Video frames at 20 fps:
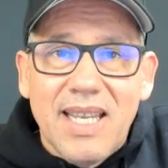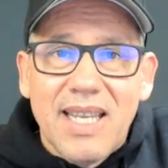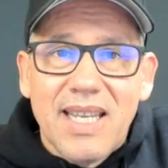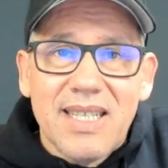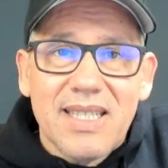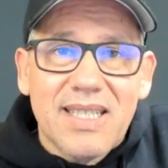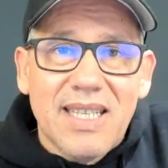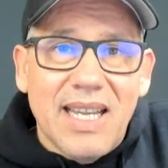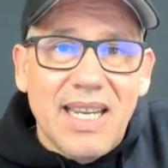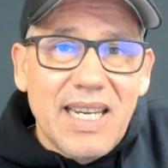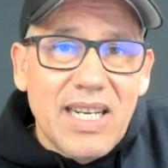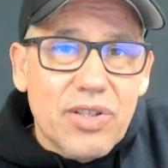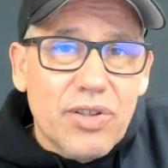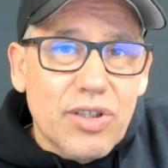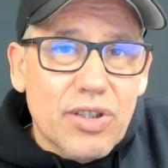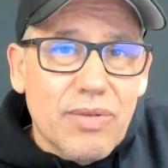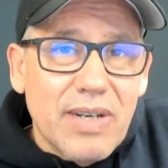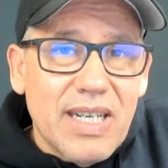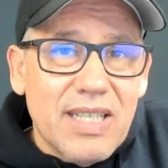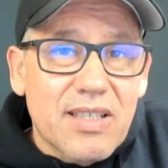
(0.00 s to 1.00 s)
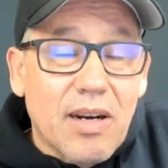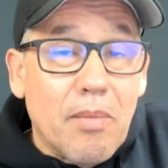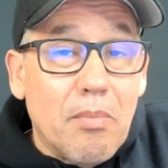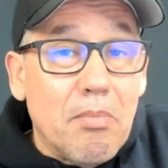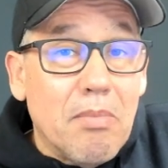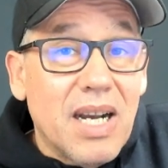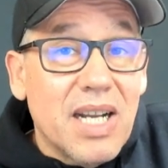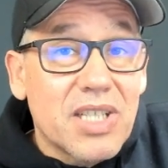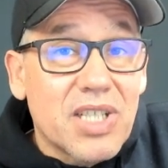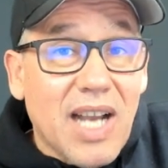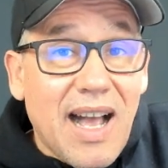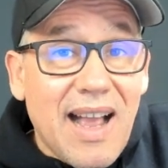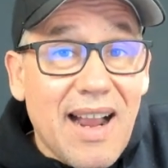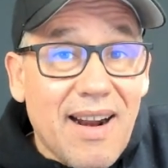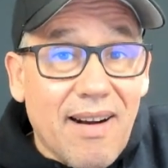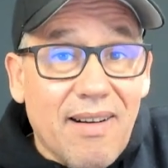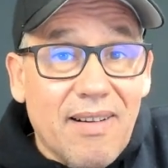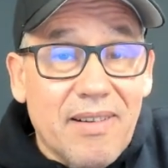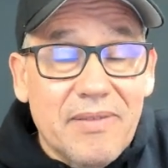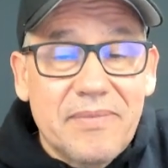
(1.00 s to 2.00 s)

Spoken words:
is that interest rates are much higher.